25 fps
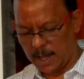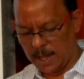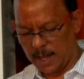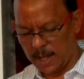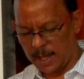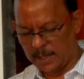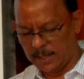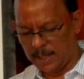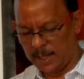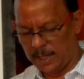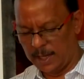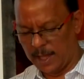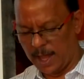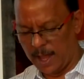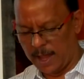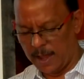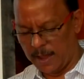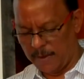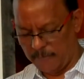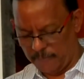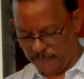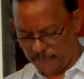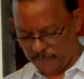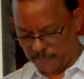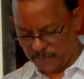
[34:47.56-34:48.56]
I think I
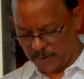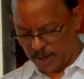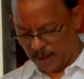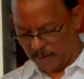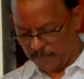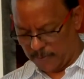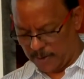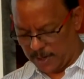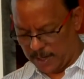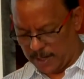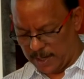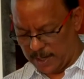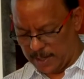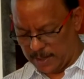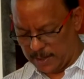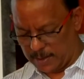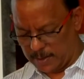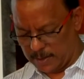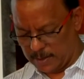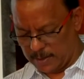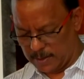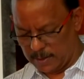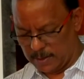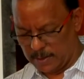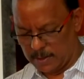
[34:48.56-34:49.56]
have covered
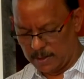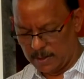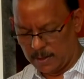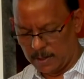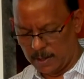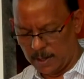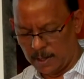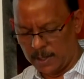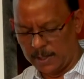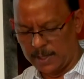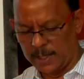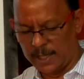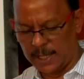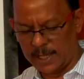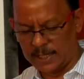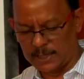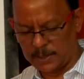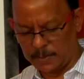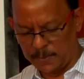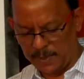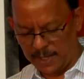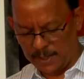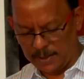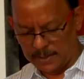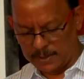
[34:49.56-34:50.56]
all the
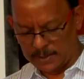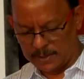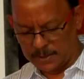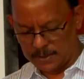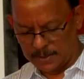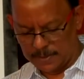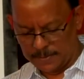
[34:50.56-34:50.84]
aspects.